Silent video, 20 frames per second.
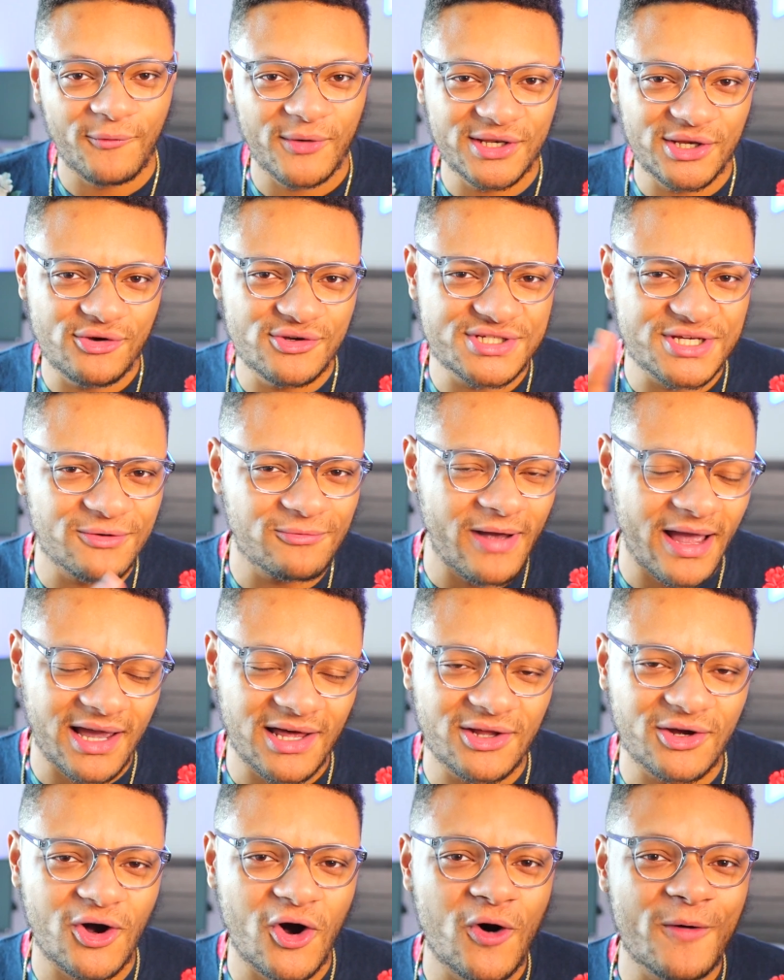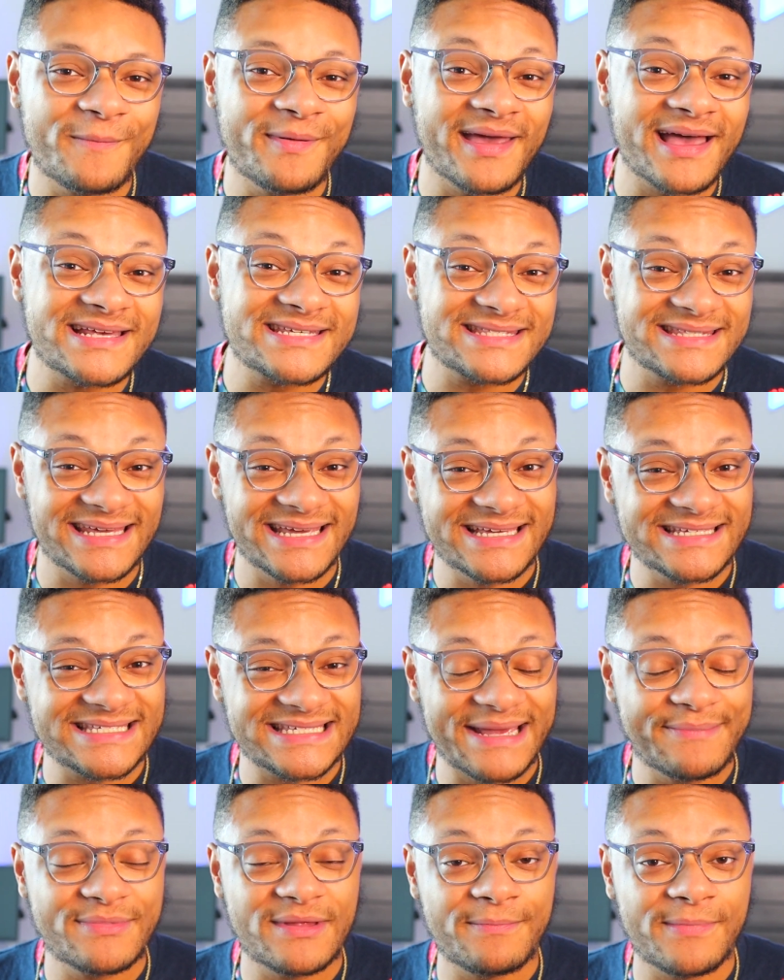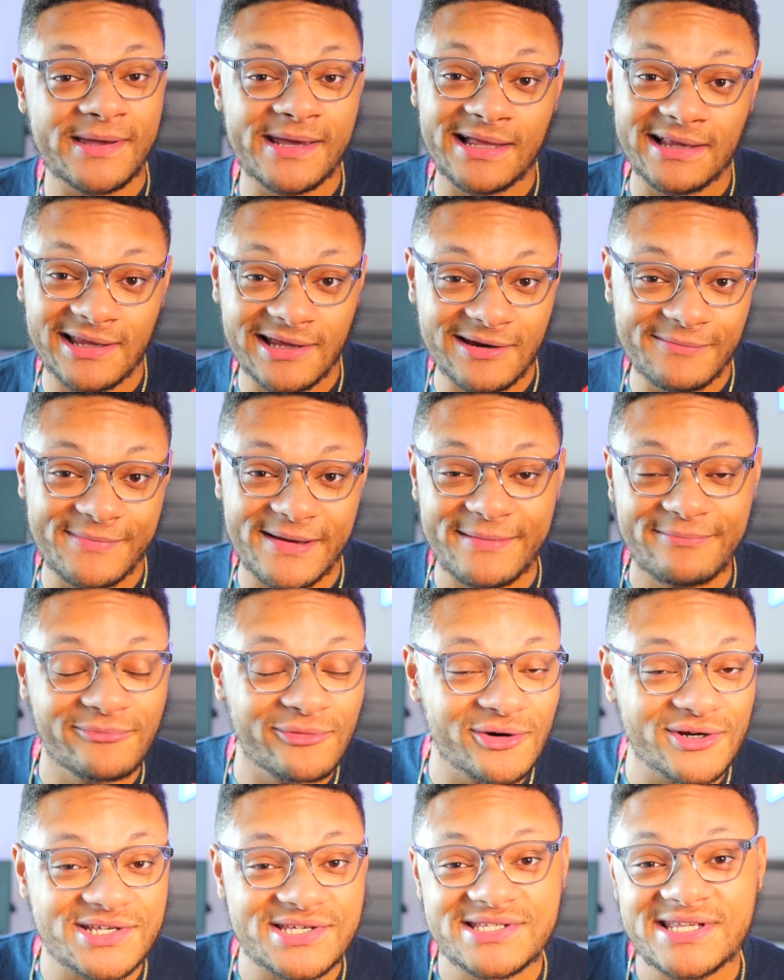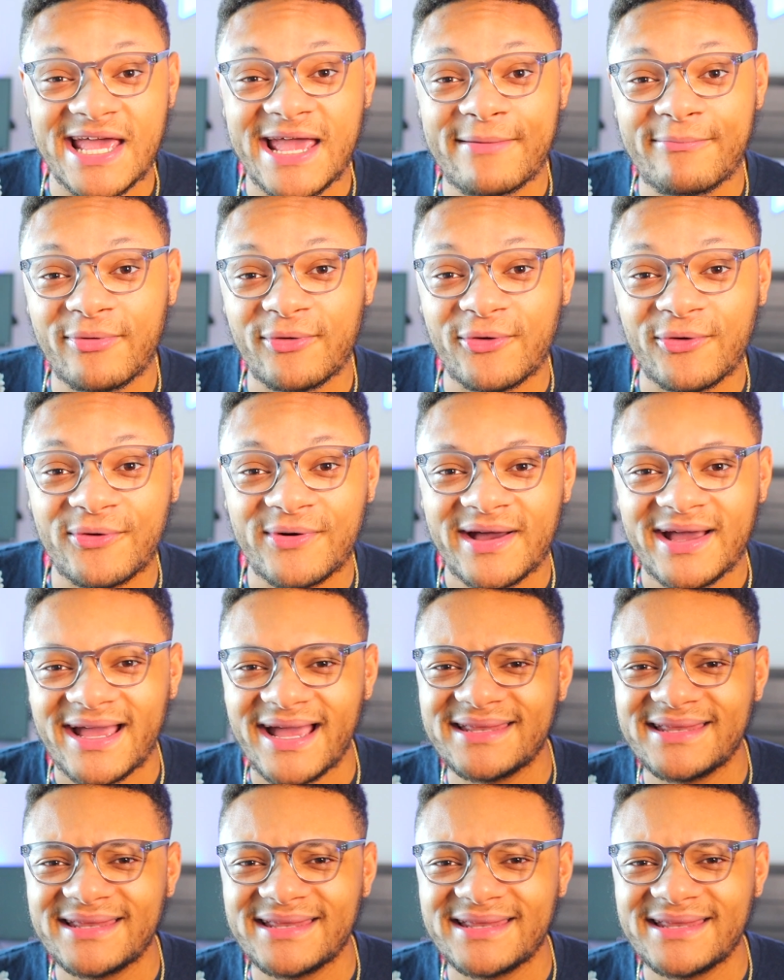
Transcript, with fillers: When using regular OBS, things seem to be a little bit more stable.